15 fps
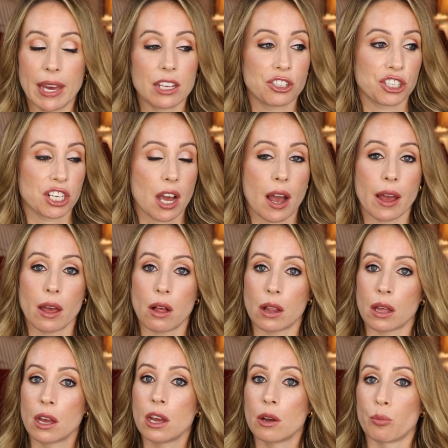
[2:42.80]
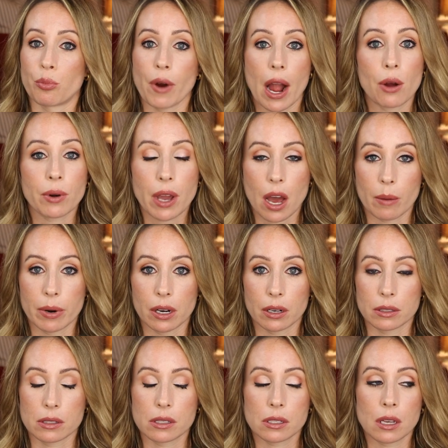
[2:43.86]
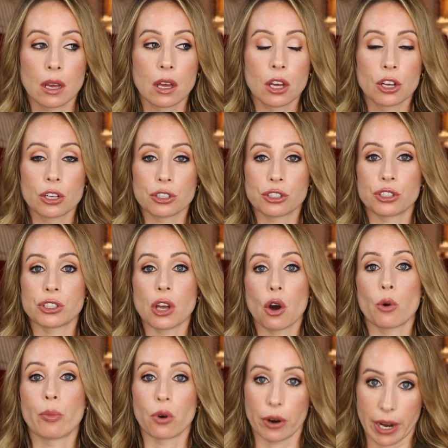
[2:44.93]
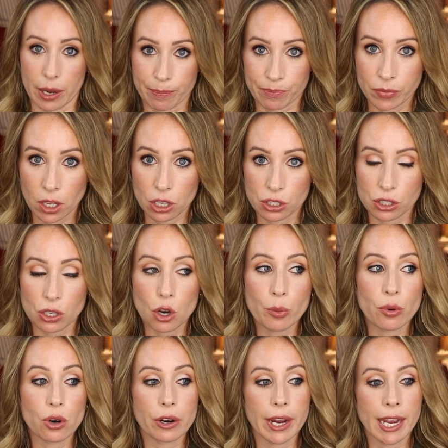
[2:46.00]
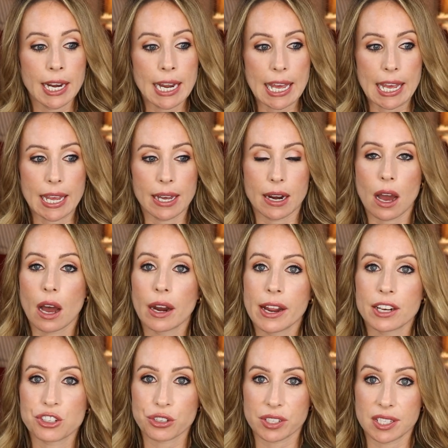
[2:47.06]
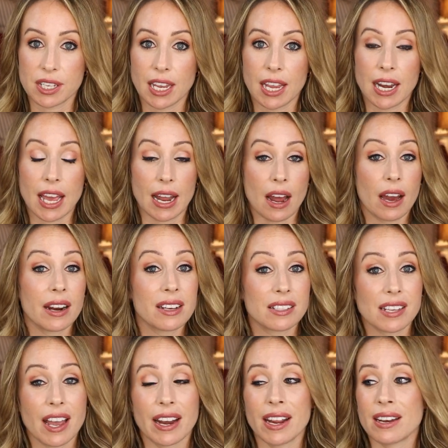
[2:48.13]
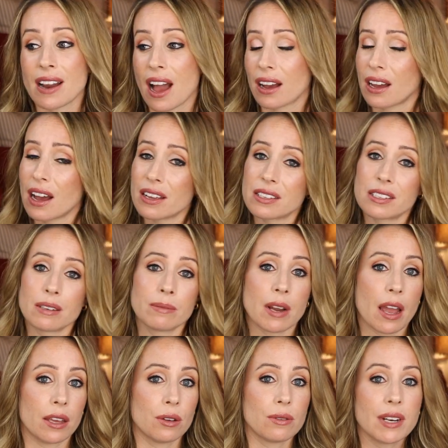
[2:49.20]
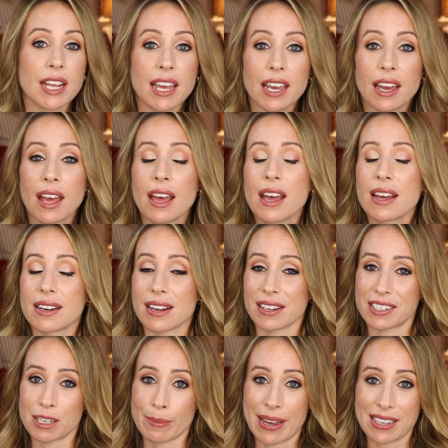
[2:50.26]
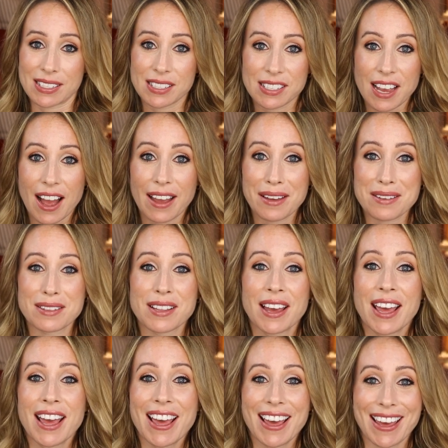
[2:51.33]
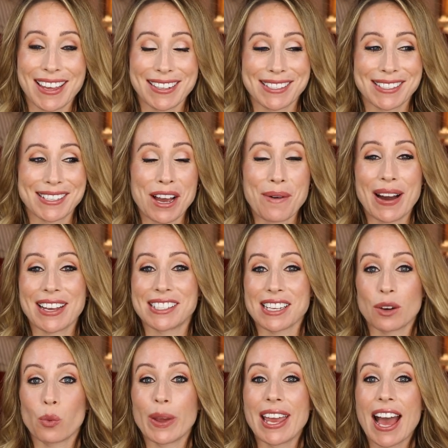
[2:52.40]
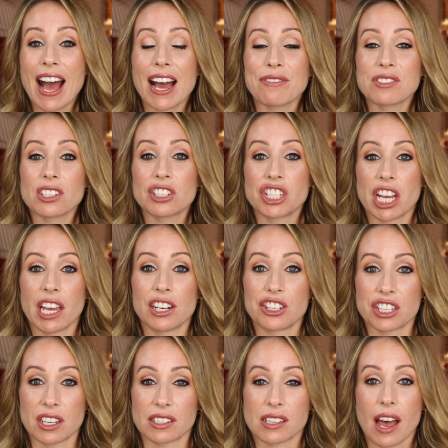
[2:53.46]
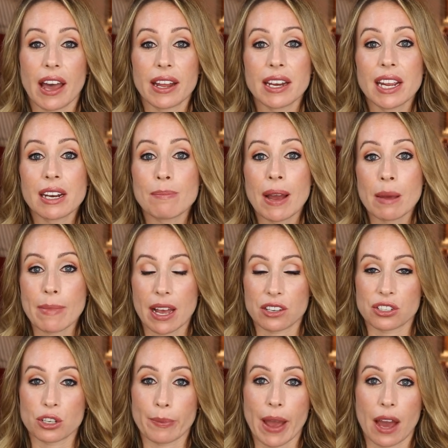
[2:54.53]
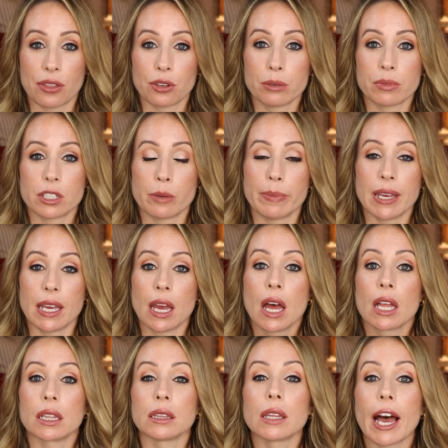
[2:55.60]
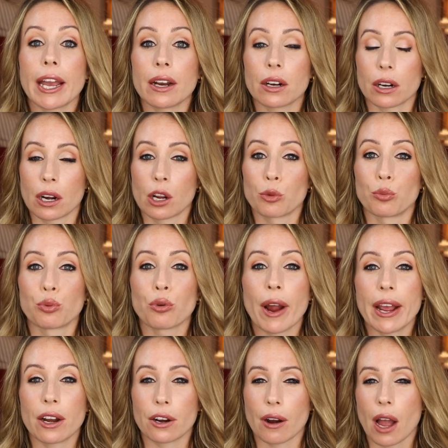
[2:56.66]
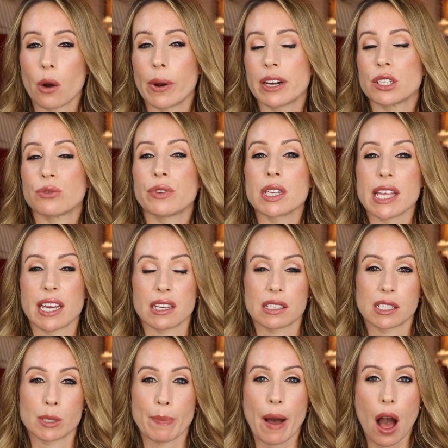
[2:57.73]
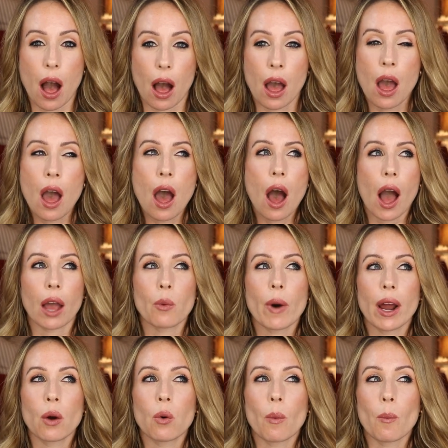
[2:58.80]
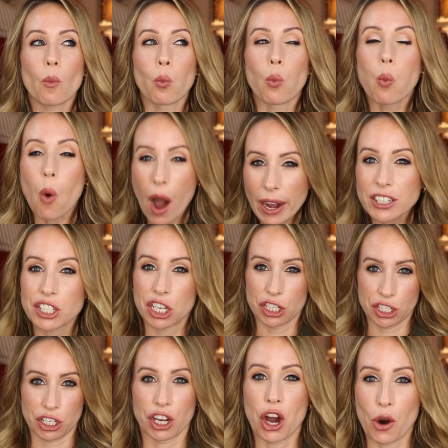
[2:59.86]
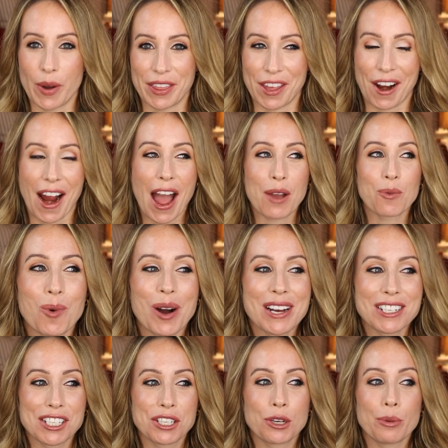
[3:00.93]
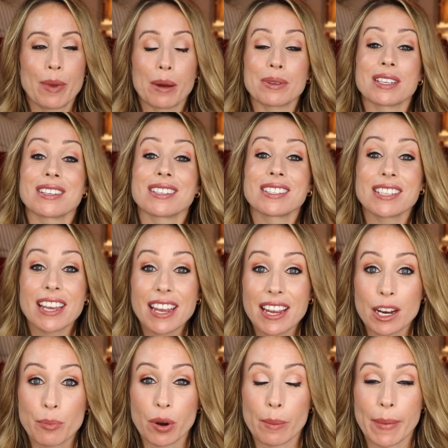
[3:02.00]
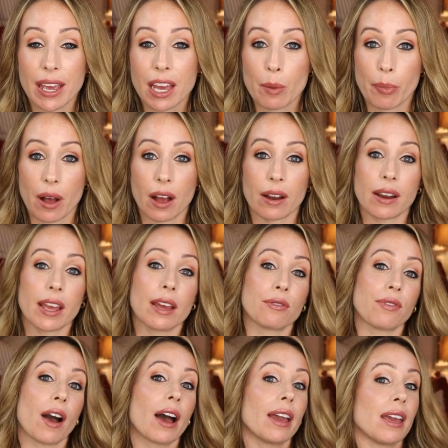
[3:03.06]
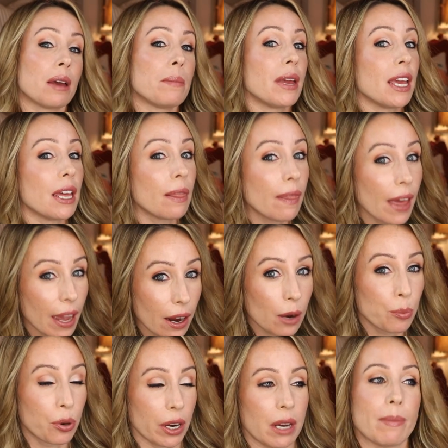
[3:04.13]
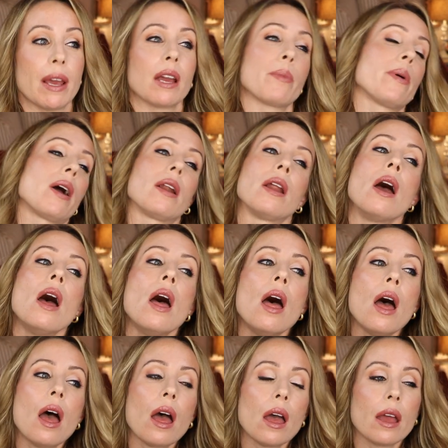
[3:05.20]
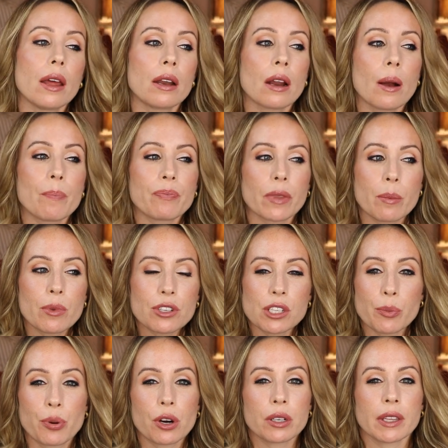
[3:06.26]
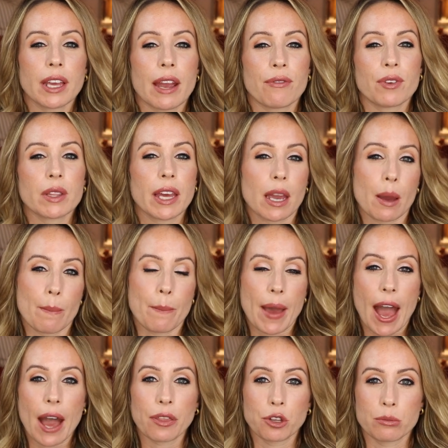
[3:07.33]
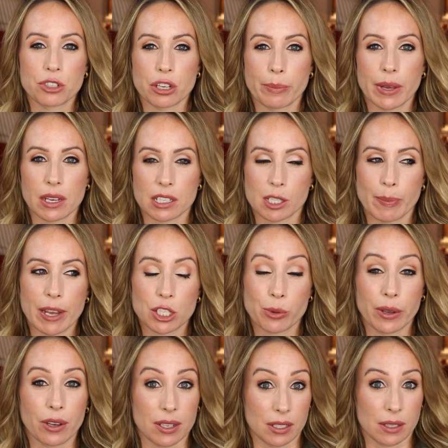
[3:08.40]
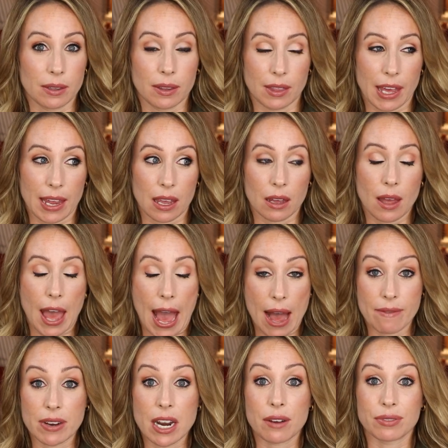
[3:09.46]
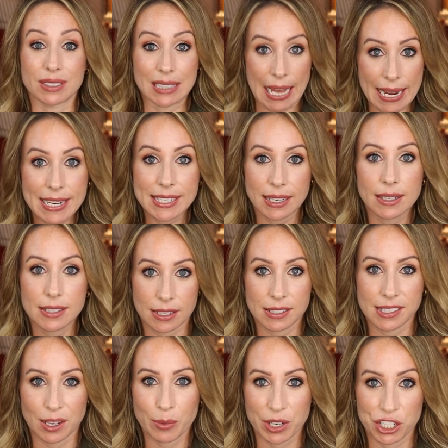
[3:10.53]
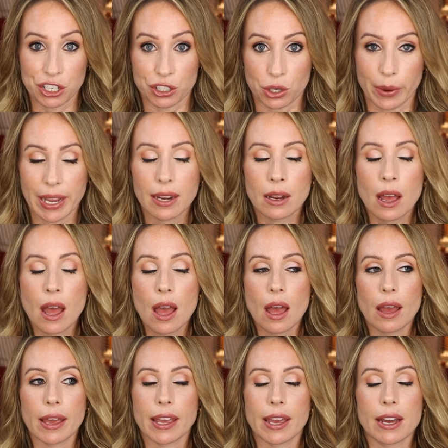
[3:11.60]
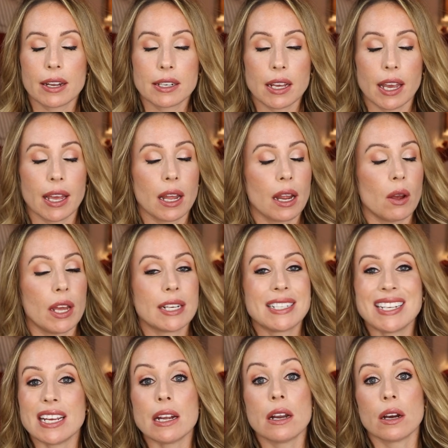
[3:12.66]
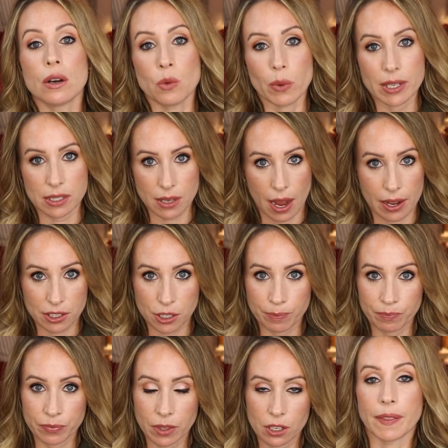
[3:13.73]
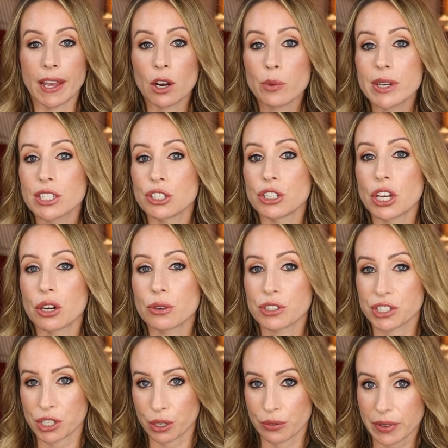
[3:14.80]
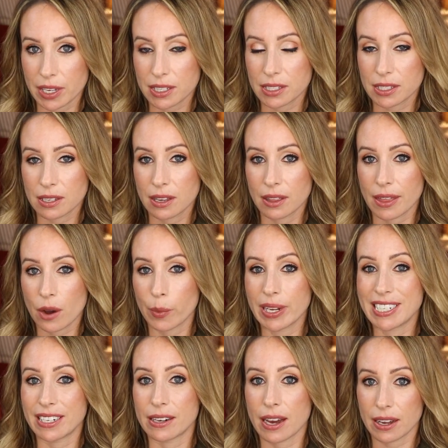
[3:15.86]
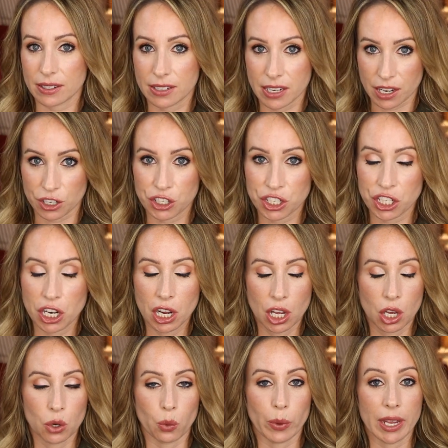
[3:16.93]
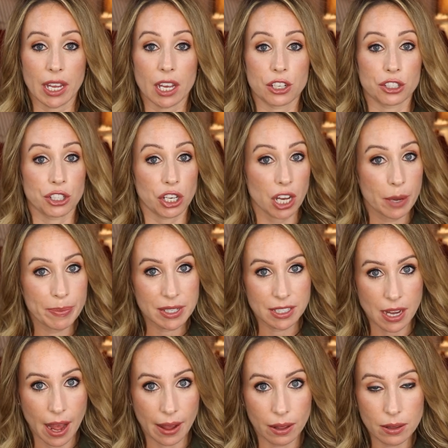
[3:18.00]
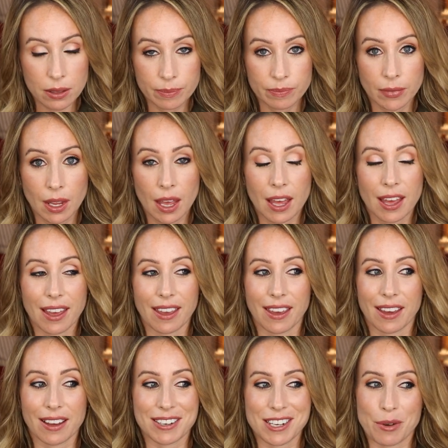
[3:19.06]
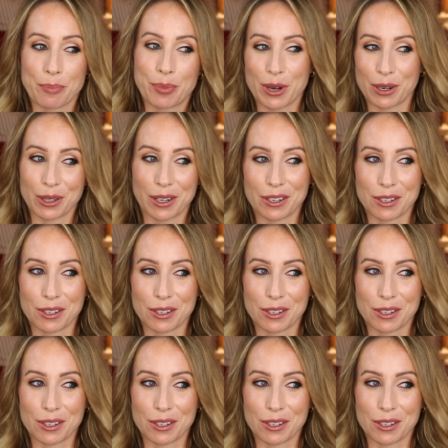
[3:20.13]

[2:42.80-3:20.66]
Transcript: beige tile, brown cupboards. So boring. So boring and uninteresting and unexciting, not custom, not unique, not to my style. And so I said, we have to change this. I need my master bathroom to be lighter, brighter. I want it to feel like a spa. I want to want to go in there. want to be able to see, to put makeup on if I am in there putting makeup on. And most importantly, I feel like a bathroom should be a space where you can, like, have enough light to see what you're doing. And it indeed was not. There was no surface that we did not touch. We took up the tile, and I'll put a